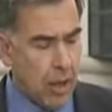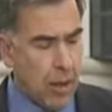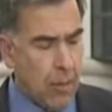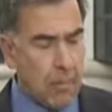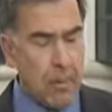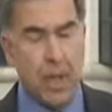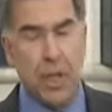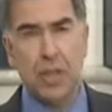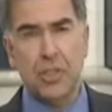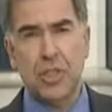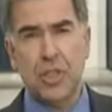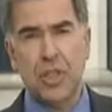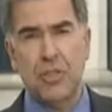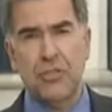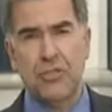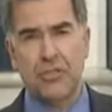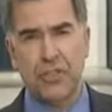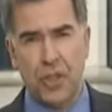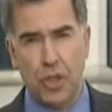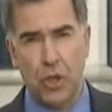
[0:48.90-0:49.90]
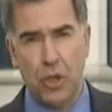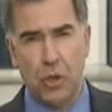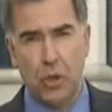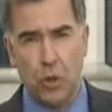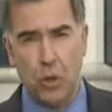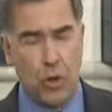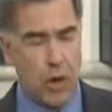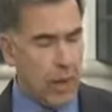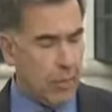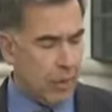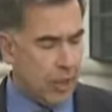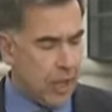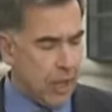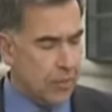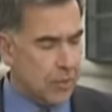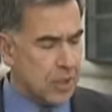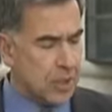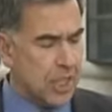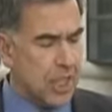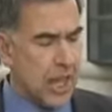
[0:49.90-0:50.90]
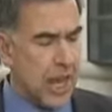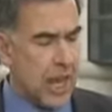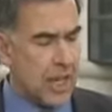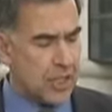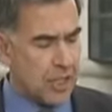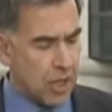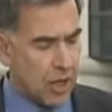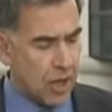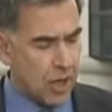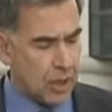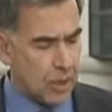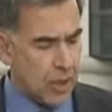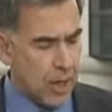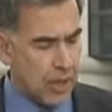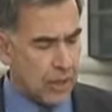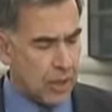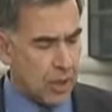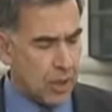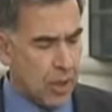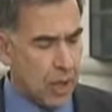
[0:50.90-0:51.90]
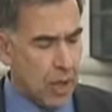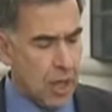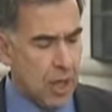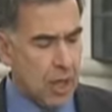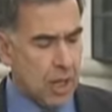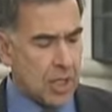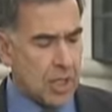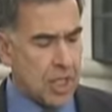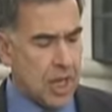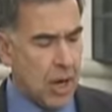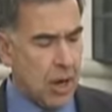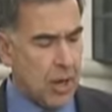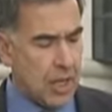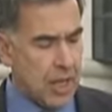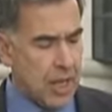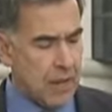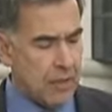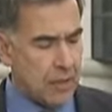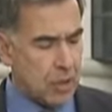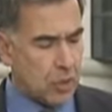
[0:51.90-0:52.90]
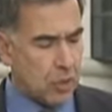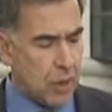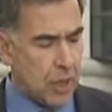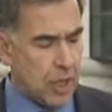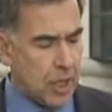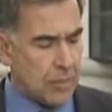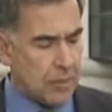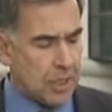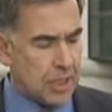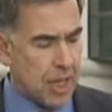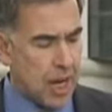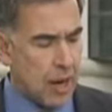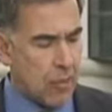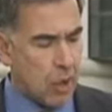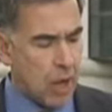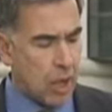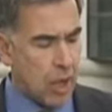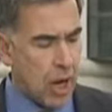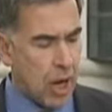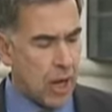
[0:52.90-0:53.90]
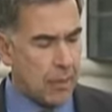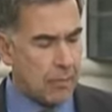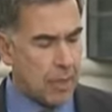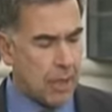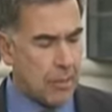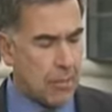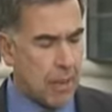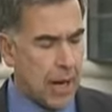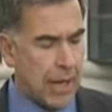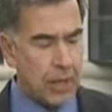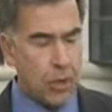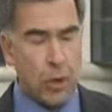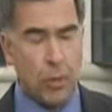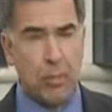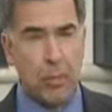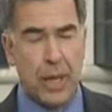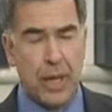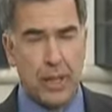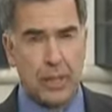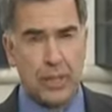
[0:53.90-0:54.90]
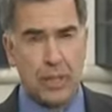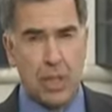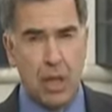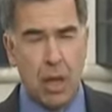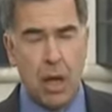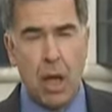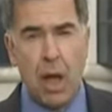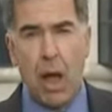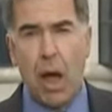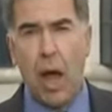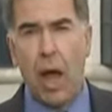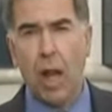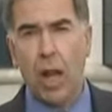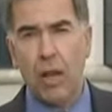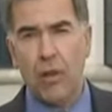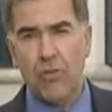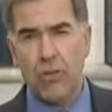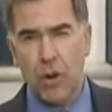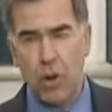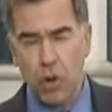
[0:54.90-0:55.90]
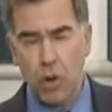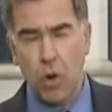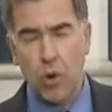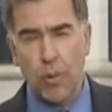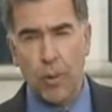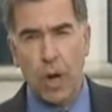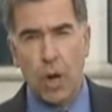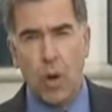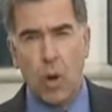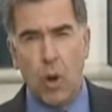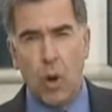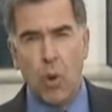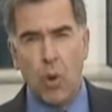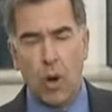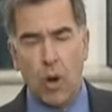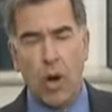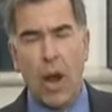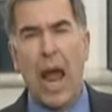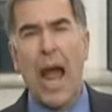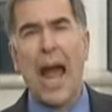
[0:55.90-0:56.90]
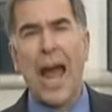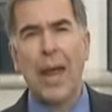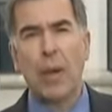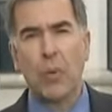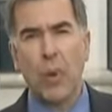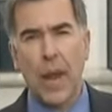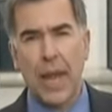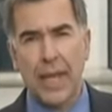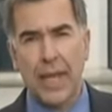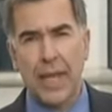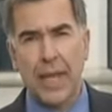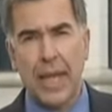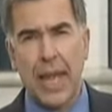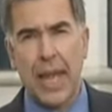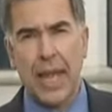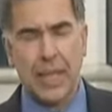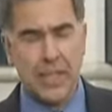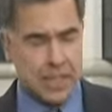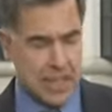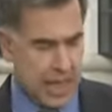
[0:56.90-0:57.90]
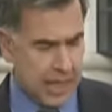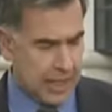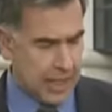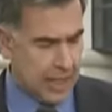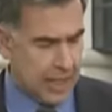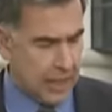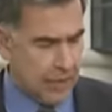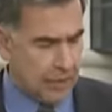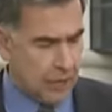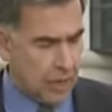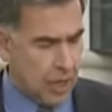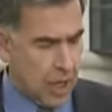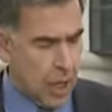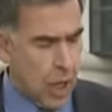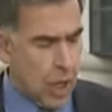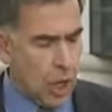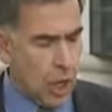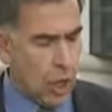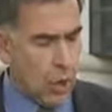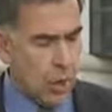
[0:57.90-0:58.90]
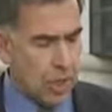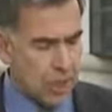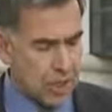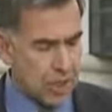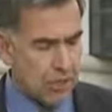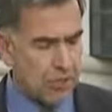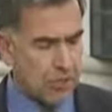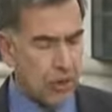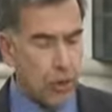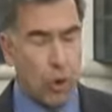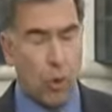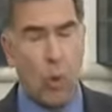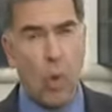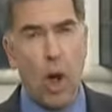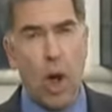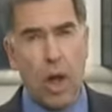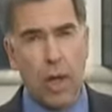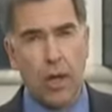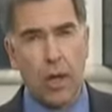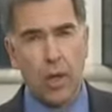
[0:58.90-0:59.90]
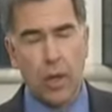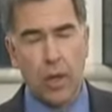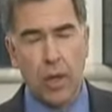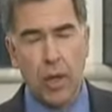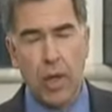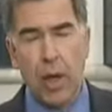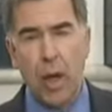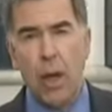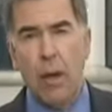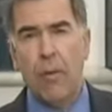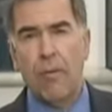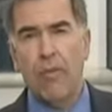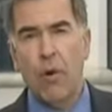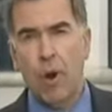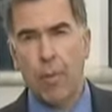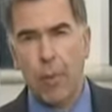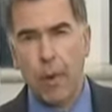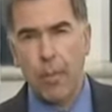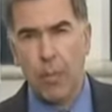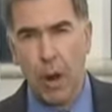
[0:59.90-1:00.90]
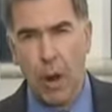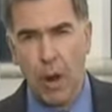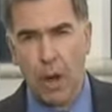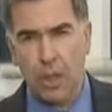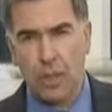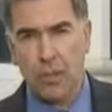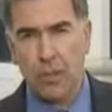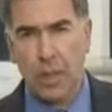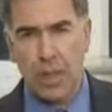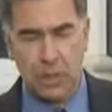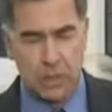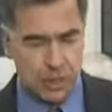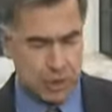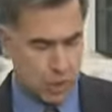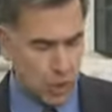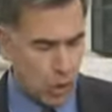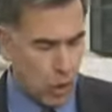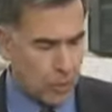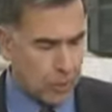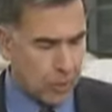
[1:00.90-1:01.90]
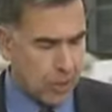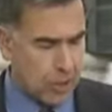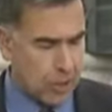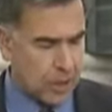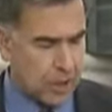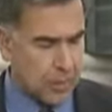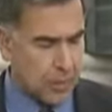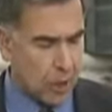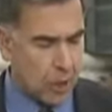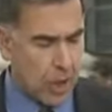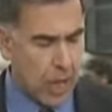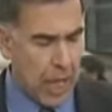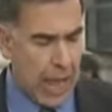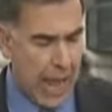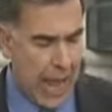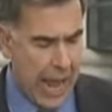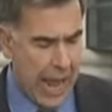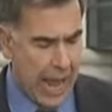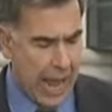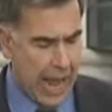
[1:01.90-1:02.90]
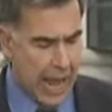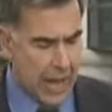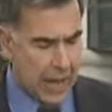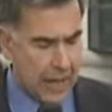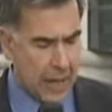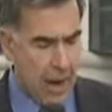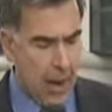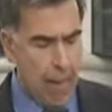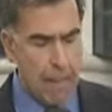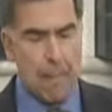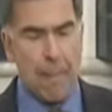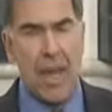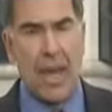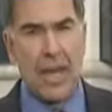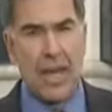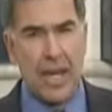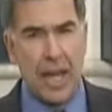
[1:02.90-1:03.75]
Millicent Few, who I believe was the HR director, Sharon Davis Williams, Tamara Cotman, Michael Pitts, all of whom were high ranking executives. Christopher Waller, former Parks Middle School principal, and many